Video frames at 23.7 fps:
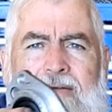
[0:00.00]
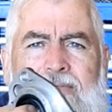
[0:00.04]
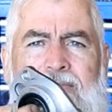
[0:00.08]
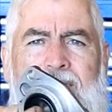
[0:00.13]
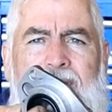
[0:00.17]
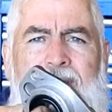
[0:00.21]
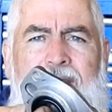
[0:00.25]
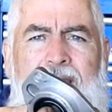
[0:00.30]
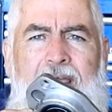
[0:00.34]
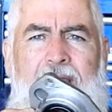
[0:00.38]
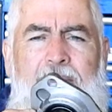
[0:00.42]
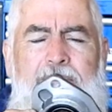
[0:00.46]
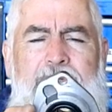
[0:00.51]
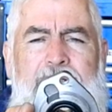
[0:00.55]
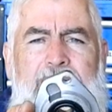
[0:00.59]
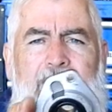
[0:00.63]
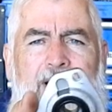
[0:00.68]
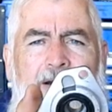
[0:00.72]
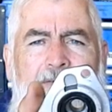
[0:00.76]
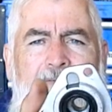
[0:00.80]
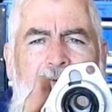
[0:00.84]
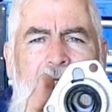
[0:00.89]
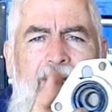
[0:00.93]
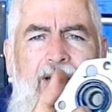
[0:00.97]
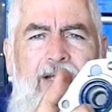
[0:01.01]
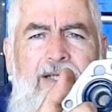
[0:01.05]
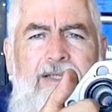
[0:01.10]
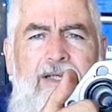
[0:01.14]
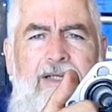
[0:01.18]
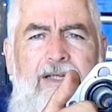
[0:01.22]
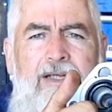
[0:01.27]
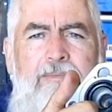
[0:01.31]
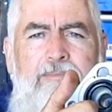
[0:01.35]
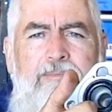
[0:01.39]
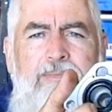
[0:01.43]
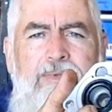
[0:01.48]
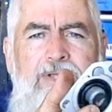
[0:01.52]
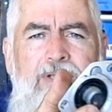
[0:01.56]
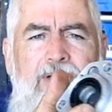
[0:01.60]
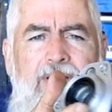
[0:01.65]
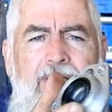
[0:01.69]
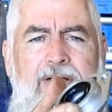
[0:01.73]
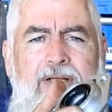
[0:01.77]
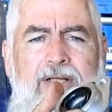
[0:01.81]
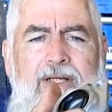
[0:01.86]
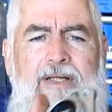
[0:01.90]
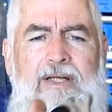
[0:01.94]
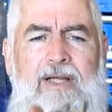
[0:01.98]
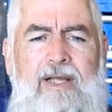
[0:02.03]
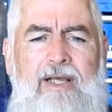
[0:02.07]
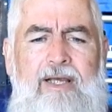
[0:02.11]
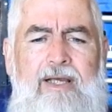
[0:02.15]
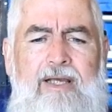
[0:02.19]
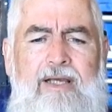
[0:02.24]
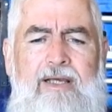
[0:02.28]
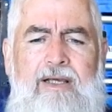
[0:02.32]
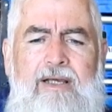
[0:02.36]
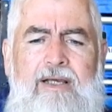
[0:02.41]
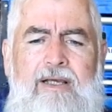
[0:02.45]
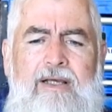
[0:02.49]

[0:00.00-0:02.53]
of the camshaft. It has a lip seal in there.